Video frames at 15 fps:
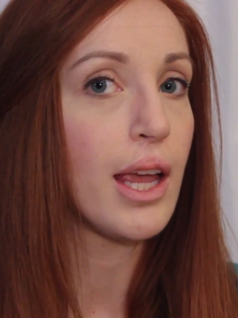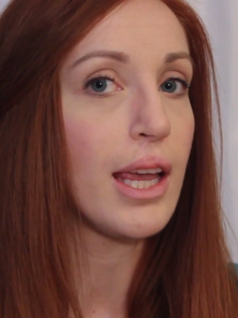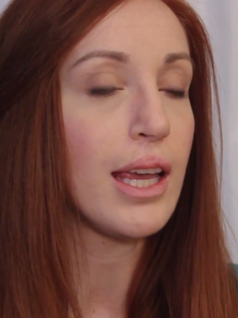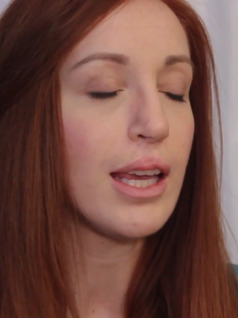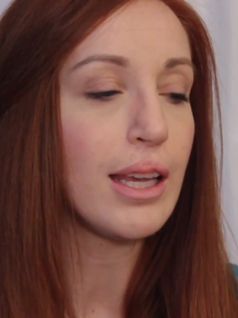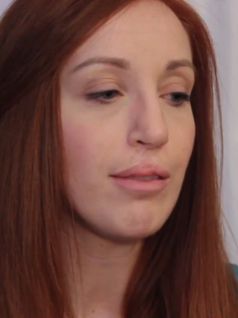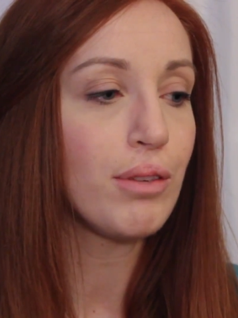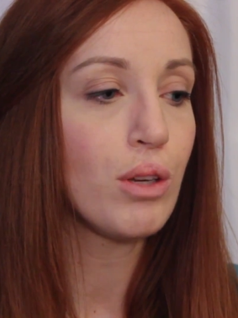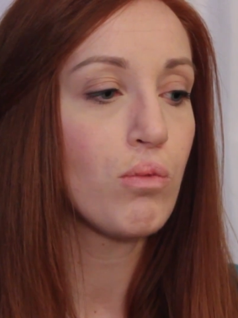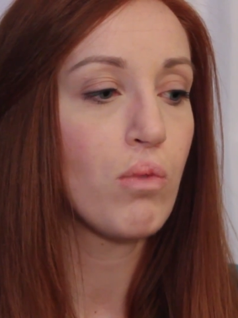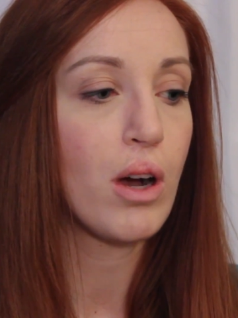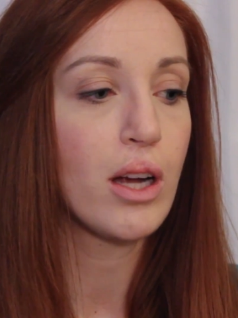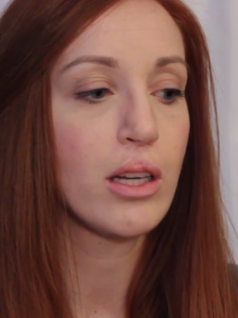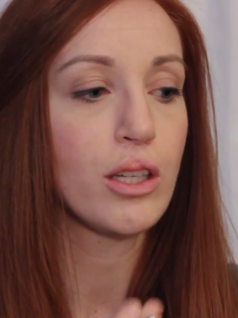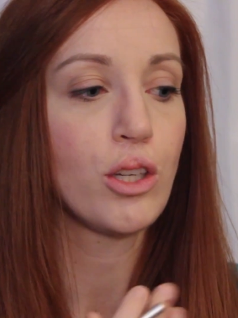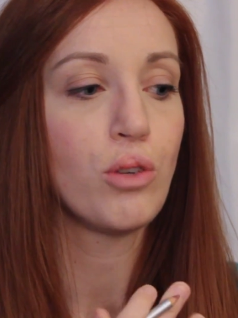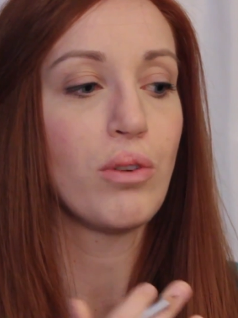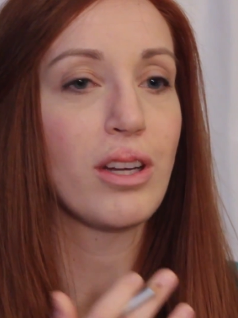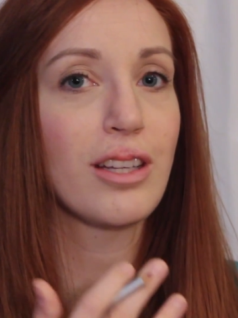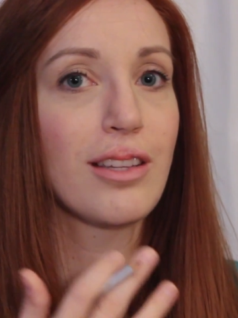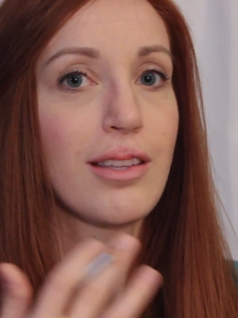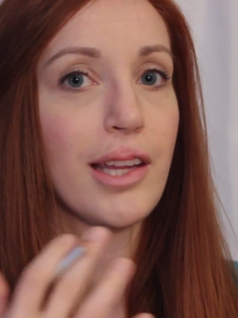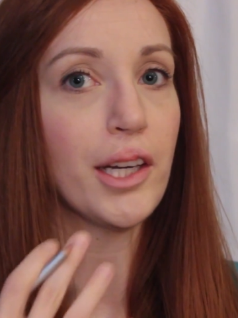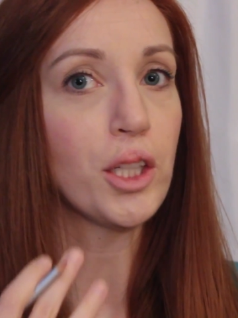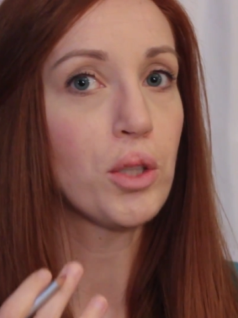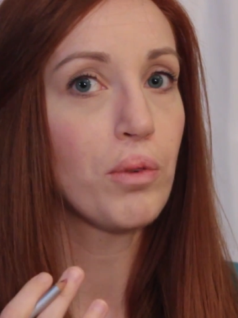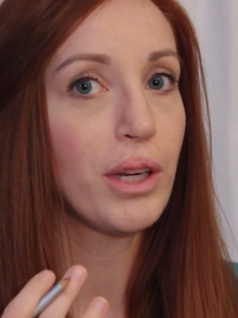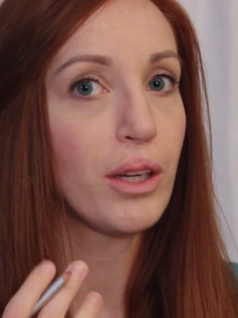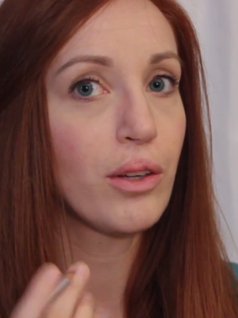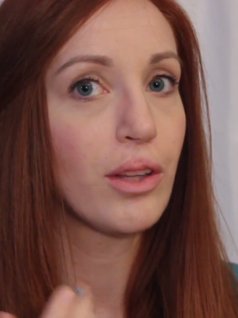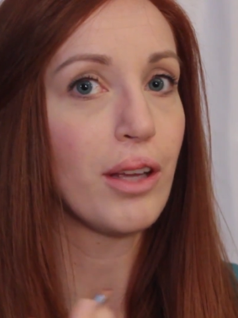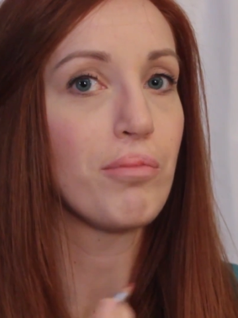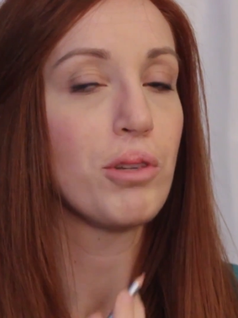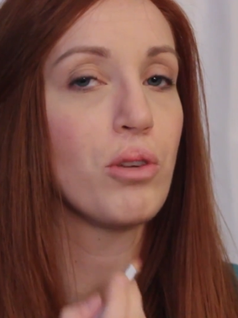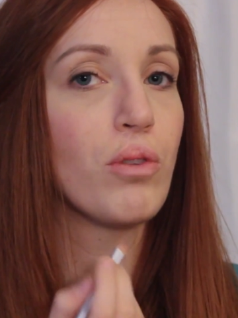If you want to accentuate your lips,